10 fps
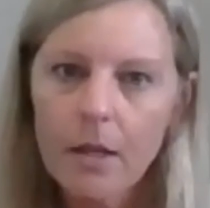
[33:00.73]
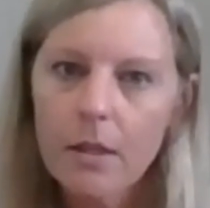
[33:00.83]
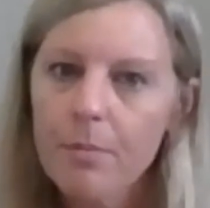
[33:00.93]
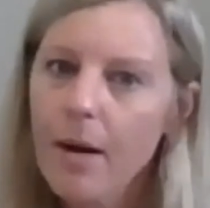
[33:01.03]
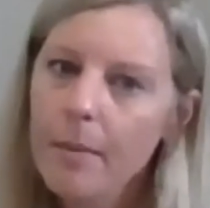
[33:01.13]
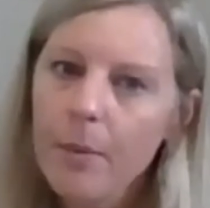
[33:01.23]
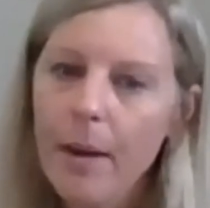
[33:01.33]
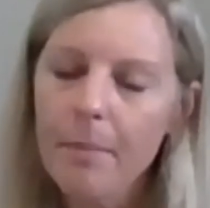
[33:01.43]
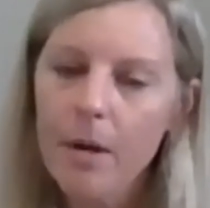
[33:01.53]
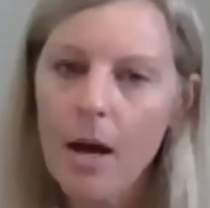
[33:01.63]
I need to probably
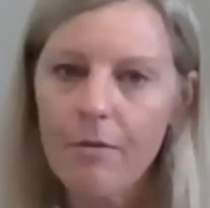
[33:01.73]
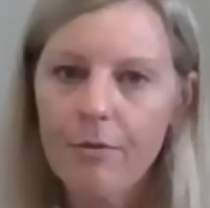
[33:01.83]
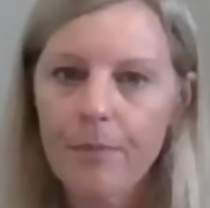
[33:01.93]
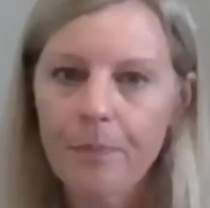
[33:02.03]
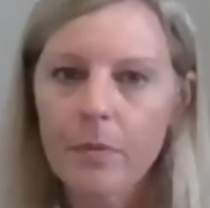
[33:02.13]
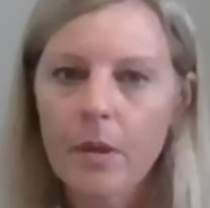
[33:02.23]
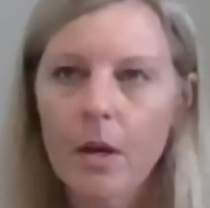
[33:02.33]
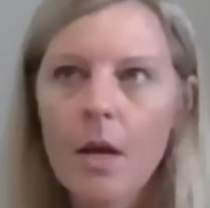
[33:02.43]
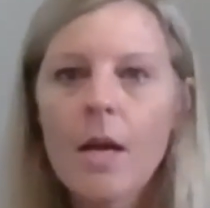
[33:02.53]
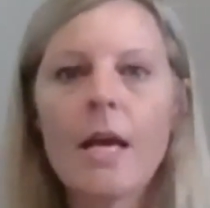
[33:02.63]
wipe it off."
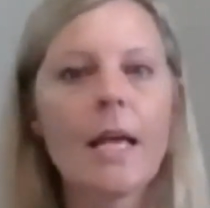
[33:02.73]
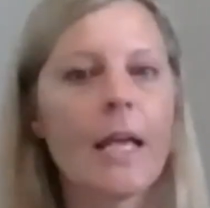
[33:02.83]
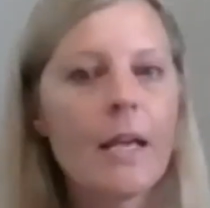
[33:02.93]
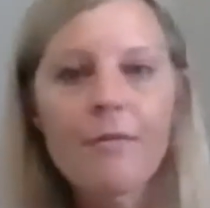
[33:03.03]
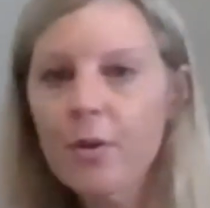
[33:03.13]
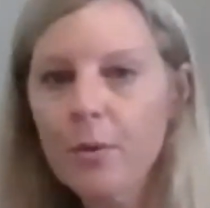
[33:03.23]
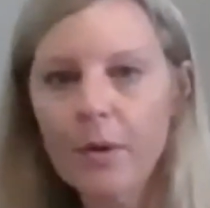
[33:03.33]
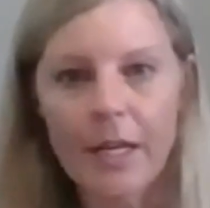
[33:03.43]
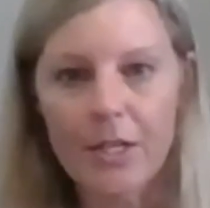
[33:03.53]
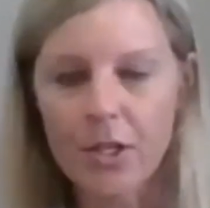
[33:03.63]
If the
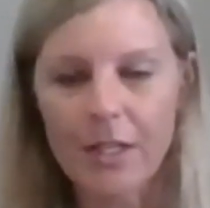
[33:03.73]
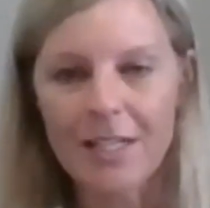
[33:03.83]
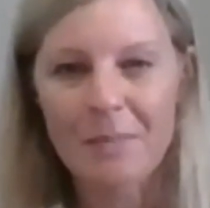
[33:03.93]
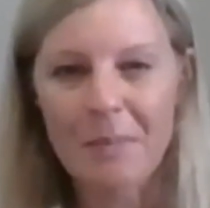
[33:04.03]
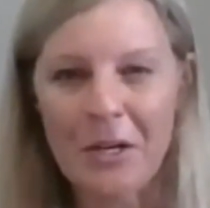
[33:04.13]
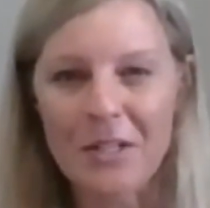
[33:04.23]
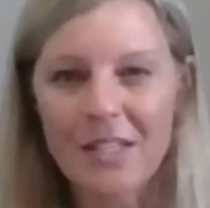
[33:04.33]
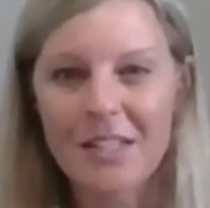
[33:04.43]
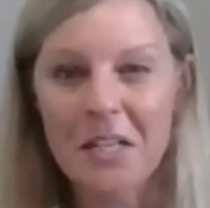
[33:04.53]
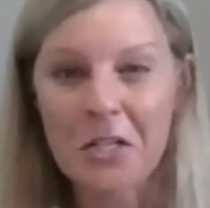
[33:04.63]
relational
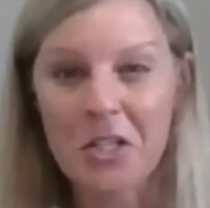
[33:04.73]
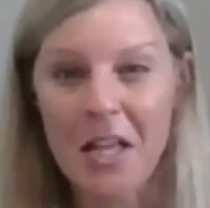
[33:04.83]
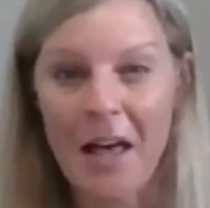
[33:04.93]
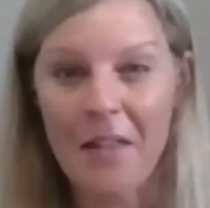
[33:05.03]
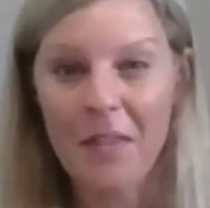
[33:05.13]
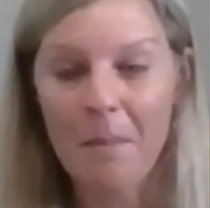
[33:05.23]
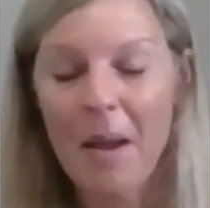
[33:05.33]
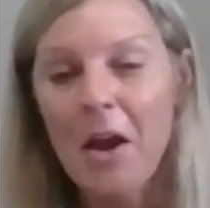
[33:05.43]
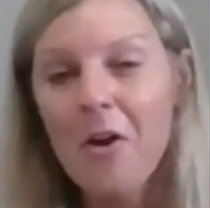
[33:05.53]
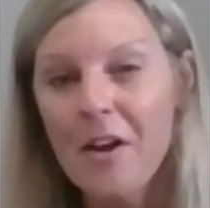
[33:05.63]
experience is such that the
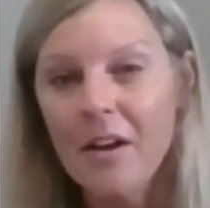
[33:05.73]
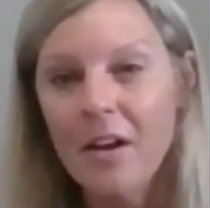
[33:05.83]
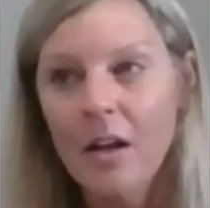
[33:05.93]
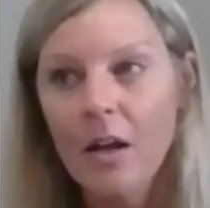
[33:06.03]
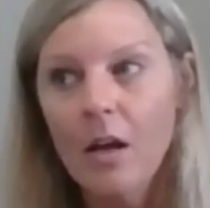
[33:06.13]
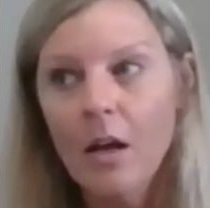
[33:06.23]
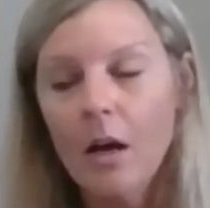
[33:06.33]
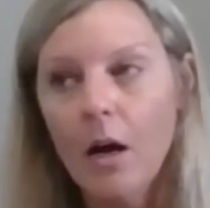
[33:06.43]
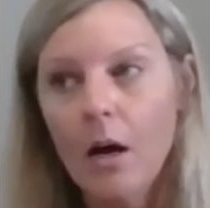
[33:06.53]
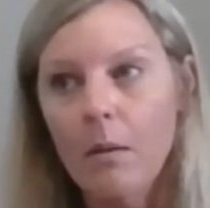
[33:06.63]
parent,
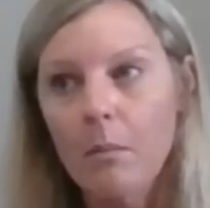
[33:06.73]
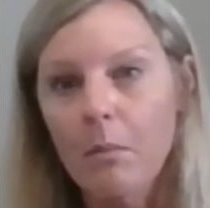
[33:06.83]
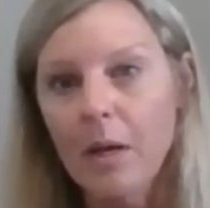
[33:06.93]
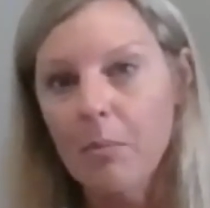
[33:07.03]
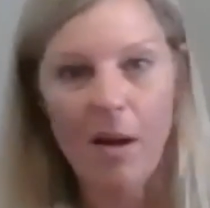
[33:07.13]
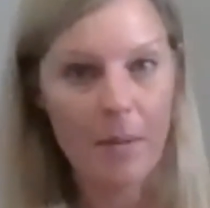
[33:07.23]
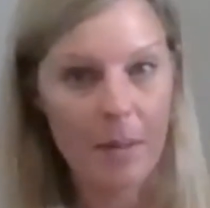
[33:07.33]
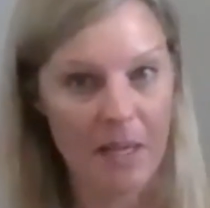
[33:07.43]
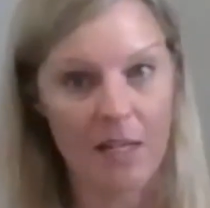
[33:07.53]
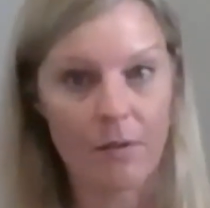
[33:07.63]
probably
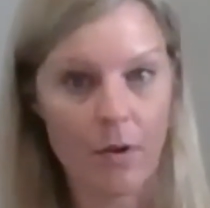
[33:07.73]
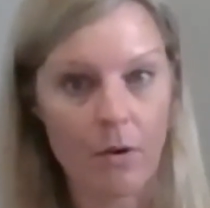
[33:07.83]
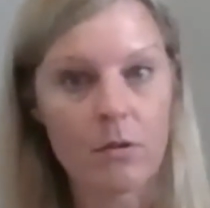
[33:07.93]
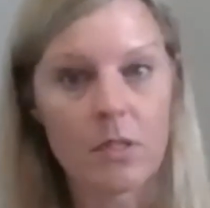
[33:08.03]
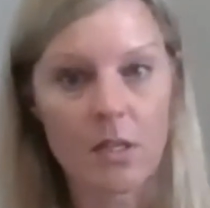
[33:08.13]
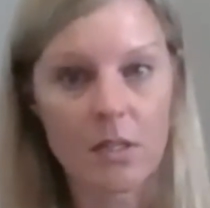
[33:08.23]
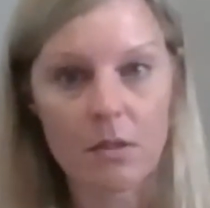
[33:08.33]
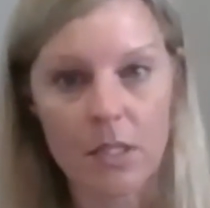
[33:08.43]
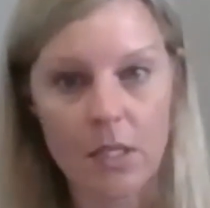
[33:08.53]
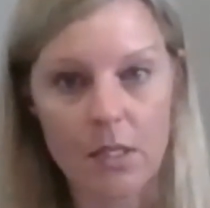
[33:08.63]
because of their own
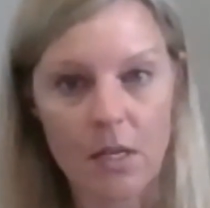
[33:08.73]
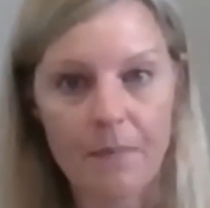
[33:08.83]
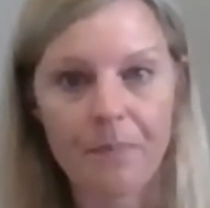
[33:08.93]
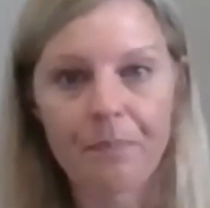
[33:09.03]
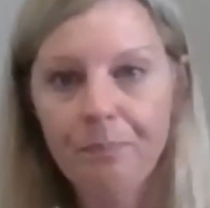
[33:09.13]
sensory system,